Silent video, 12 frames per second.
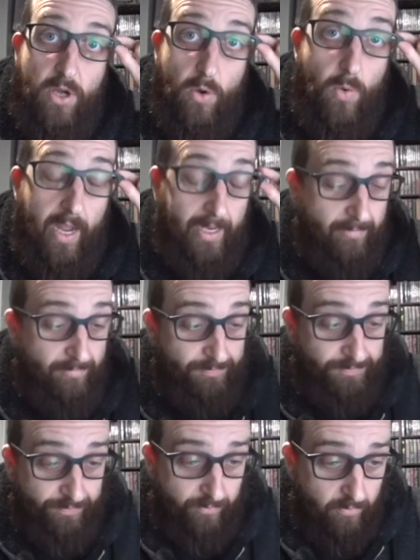way.
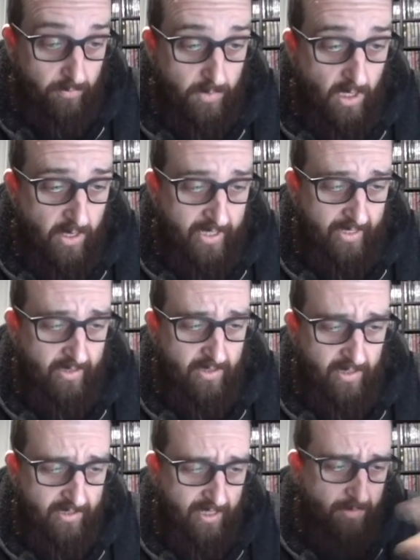Okay,
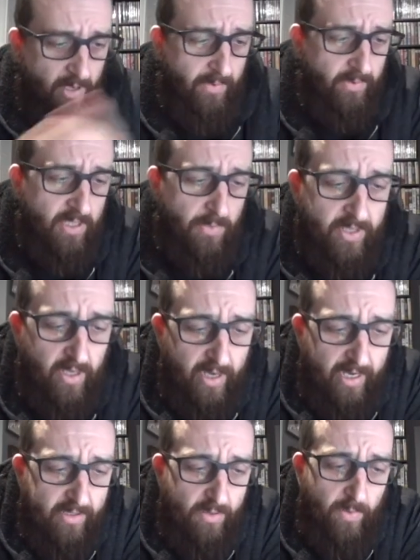so let's keep going. So we got
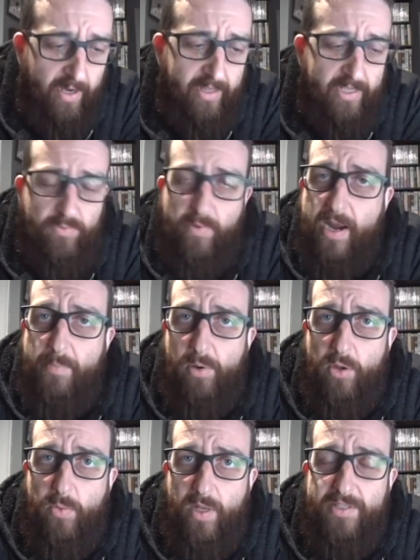one of these rare
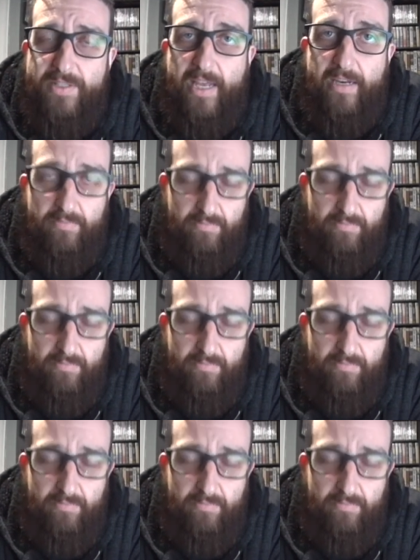blue ones that